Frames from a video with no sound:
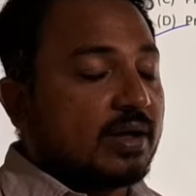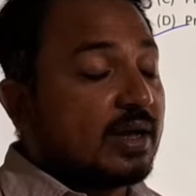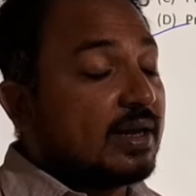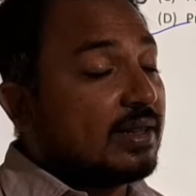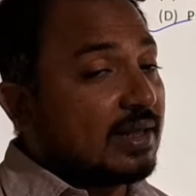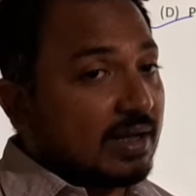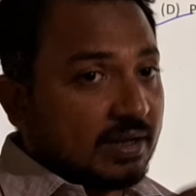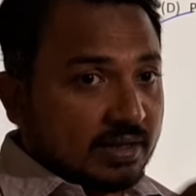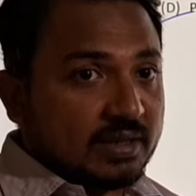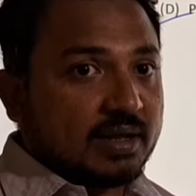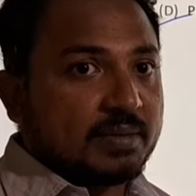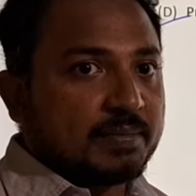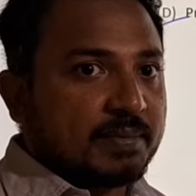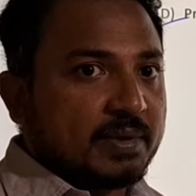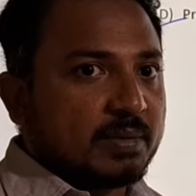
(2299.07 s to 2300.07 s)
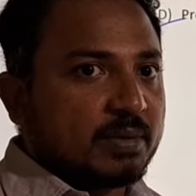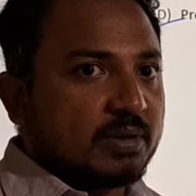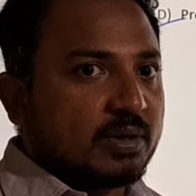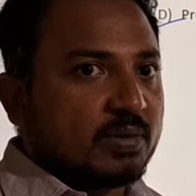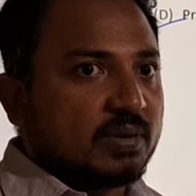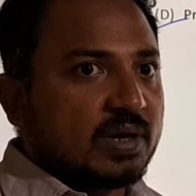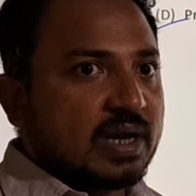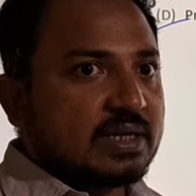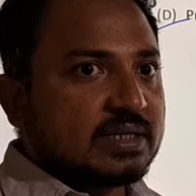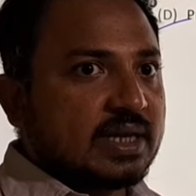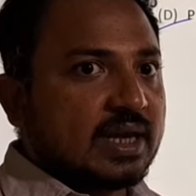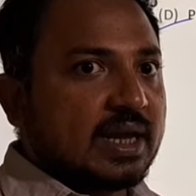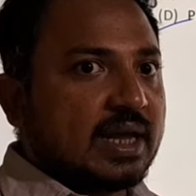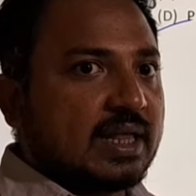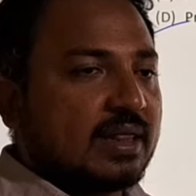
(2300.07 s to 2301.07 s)
in the you can
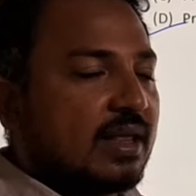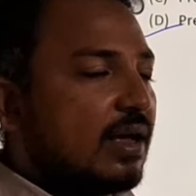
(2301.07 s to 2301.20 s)
say in